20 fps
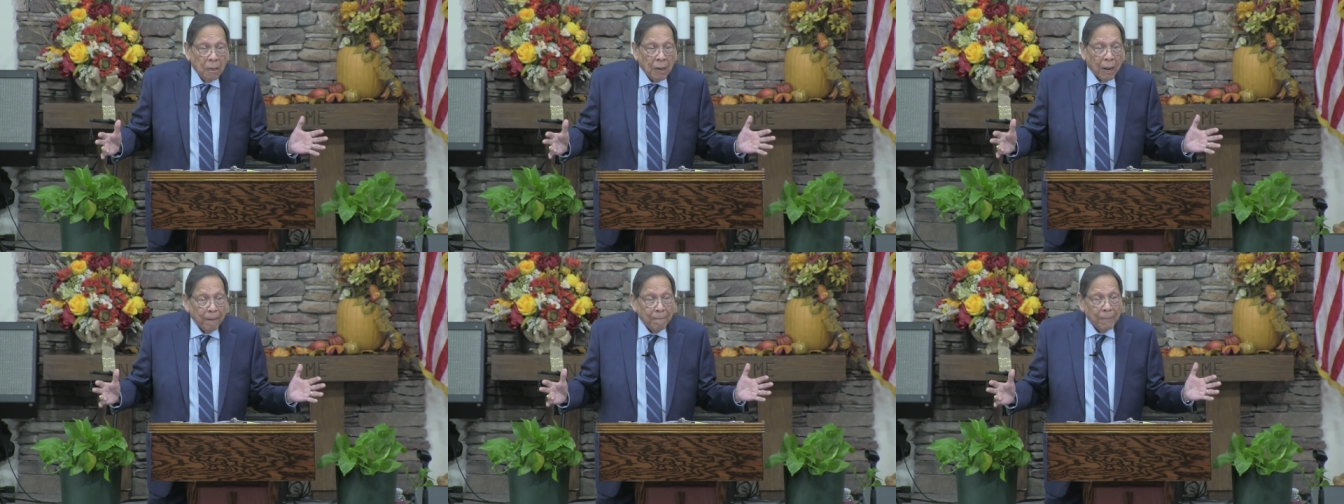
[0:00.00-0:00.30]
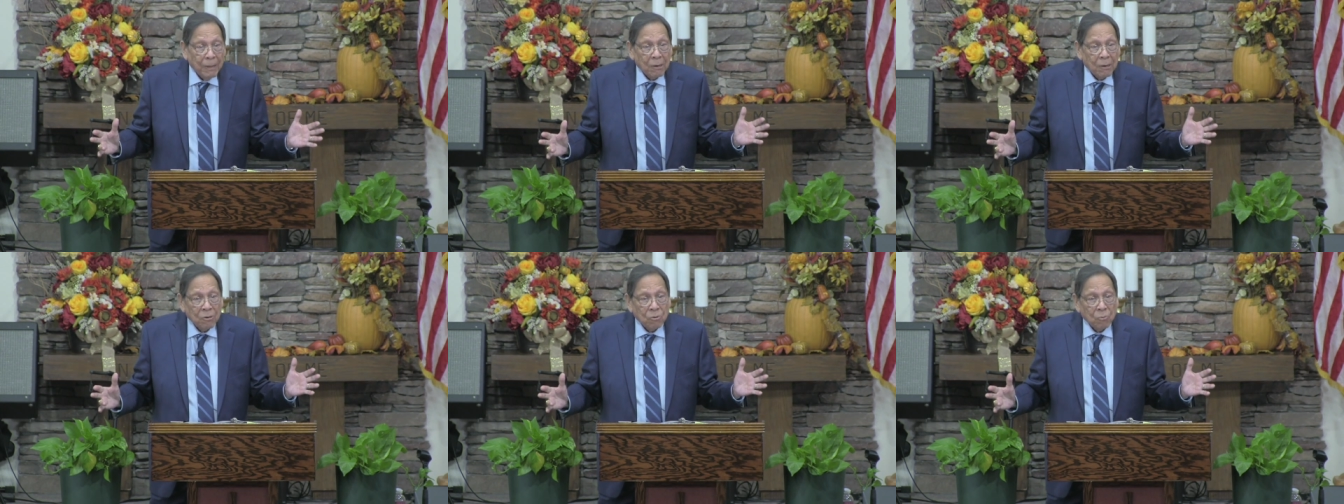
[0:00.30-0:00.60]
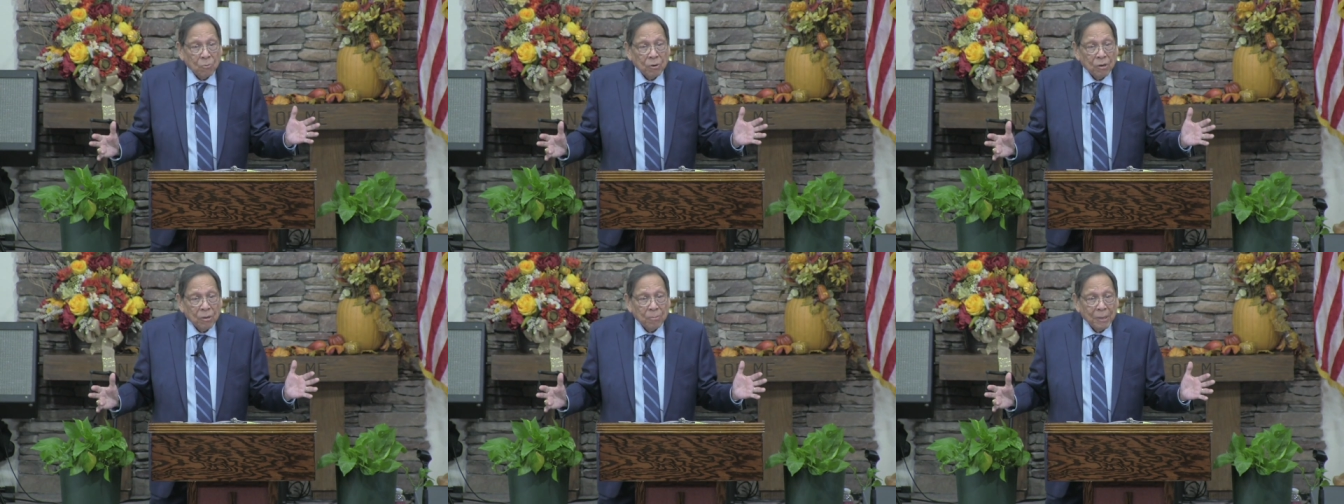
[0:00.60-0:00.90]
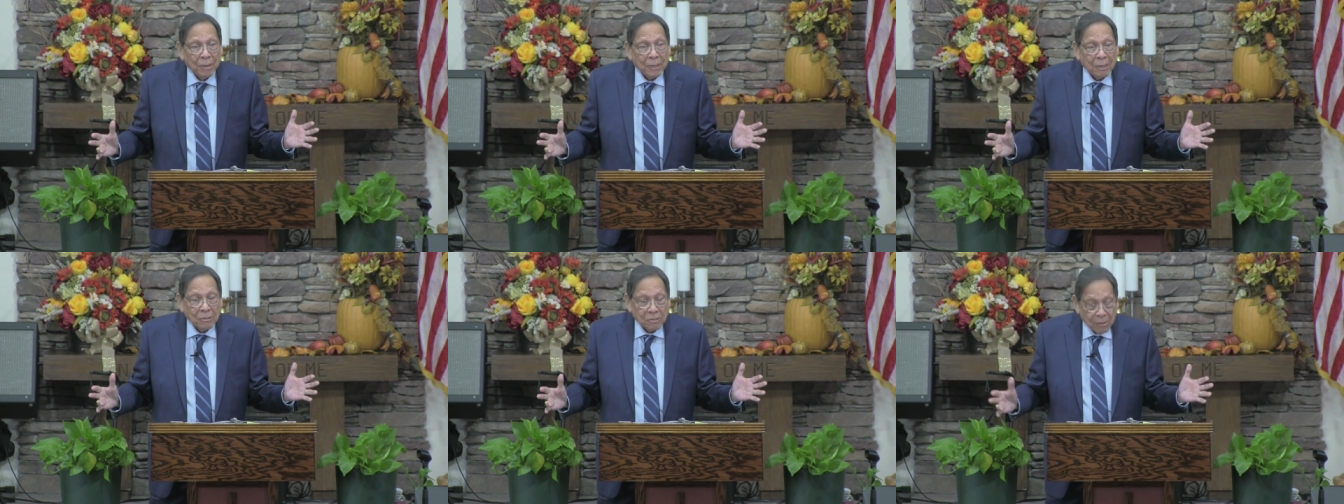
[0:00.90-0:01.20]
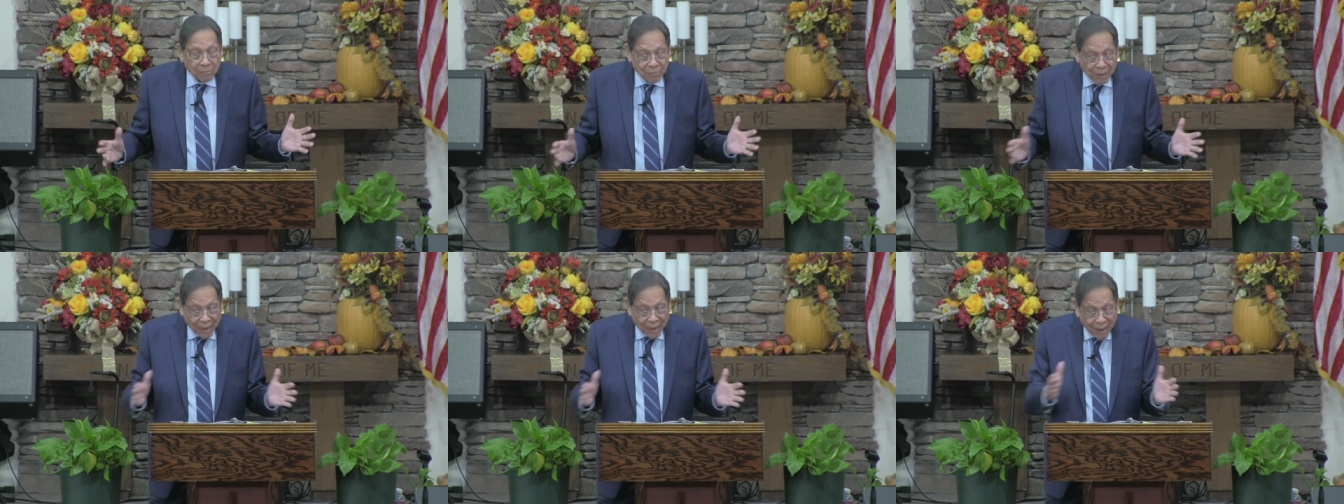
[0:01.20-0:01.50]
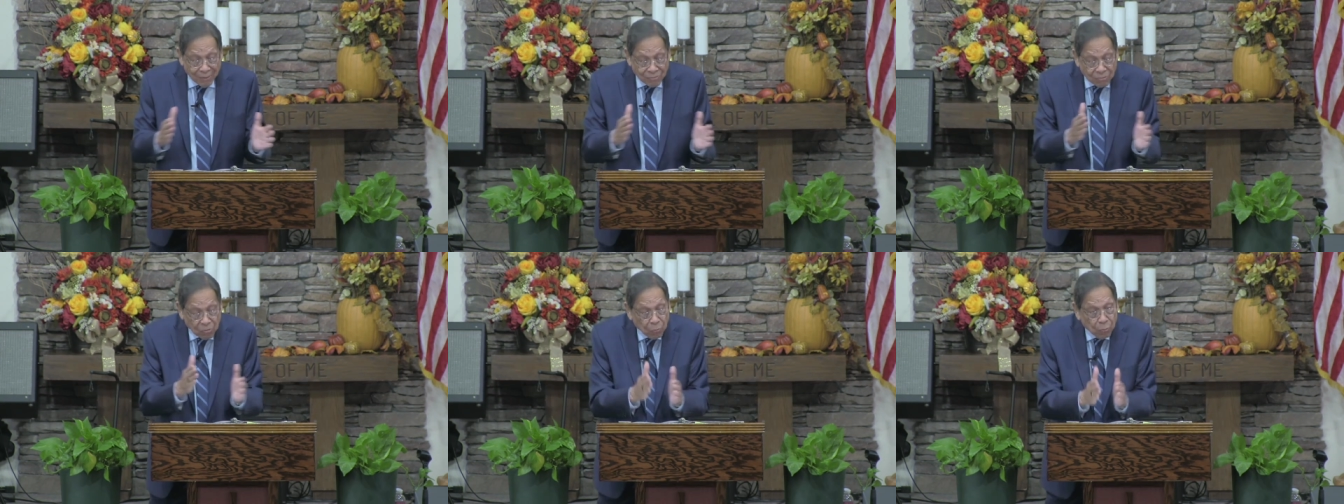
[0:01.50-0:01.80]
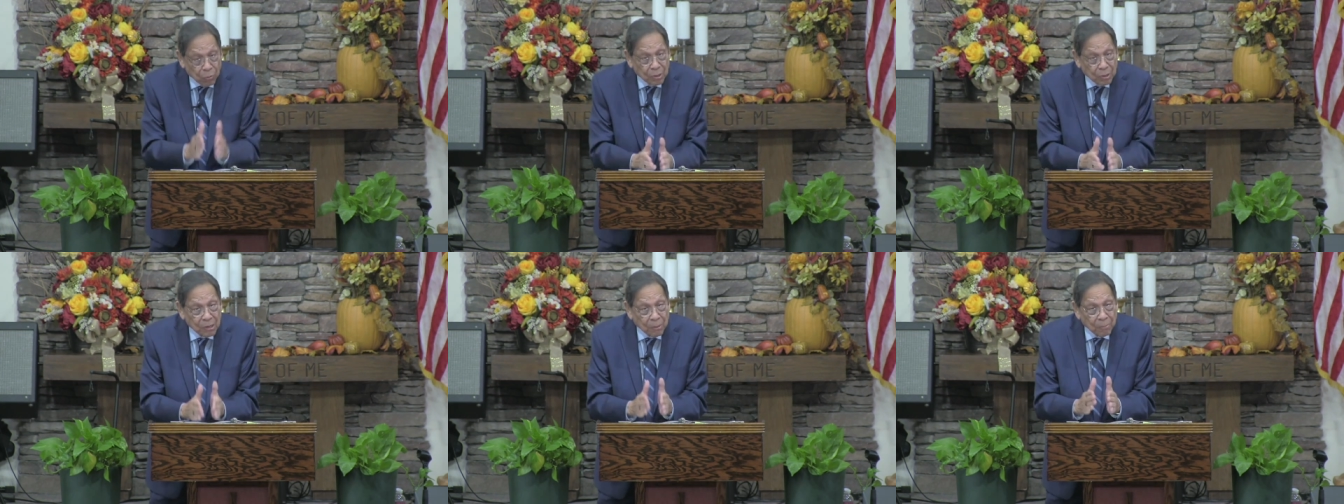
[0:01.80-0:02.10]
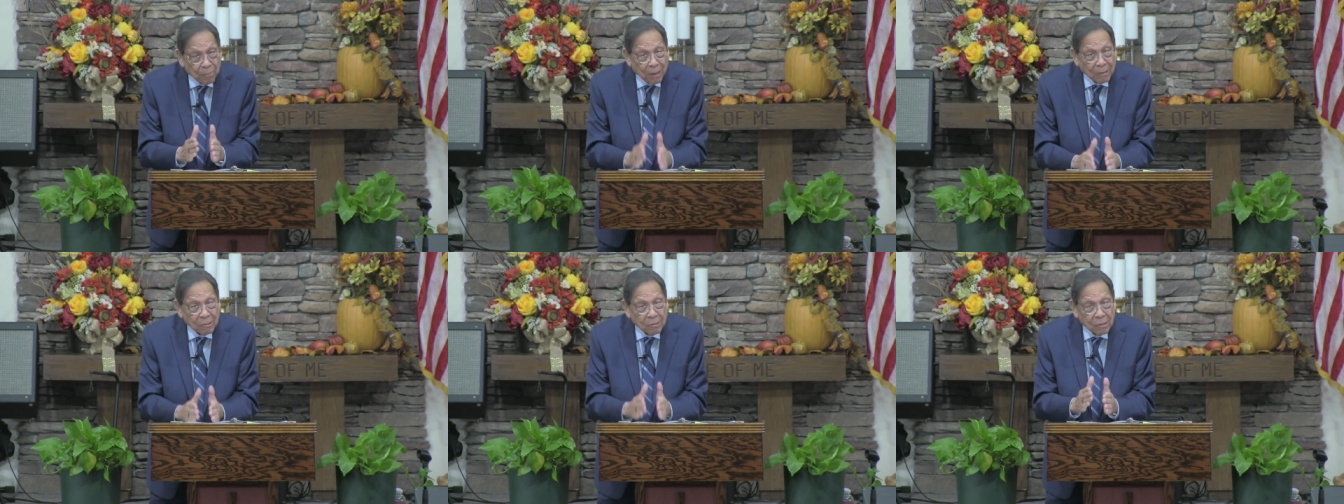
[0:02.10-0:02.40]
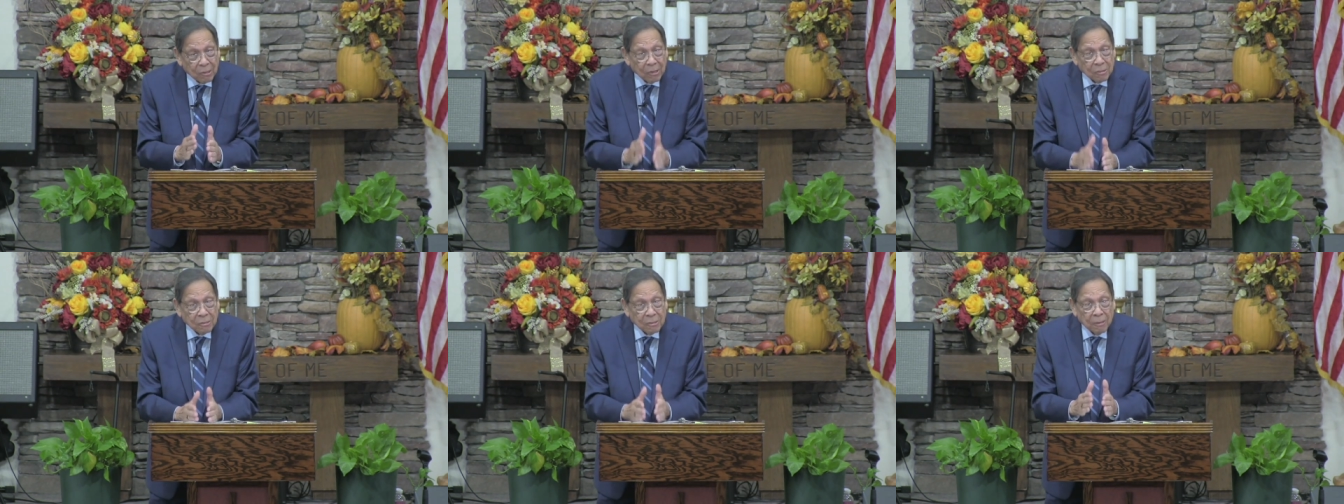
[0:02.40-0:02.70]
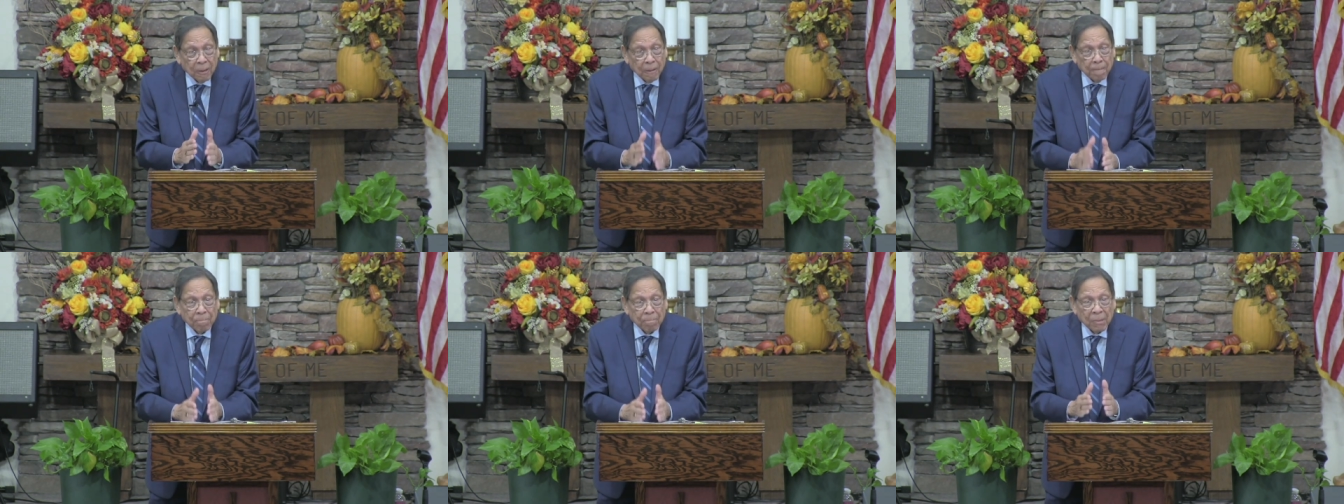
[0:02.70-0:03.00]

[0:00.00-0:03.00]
I'm not going to worry about that stuff. I have to worry about this.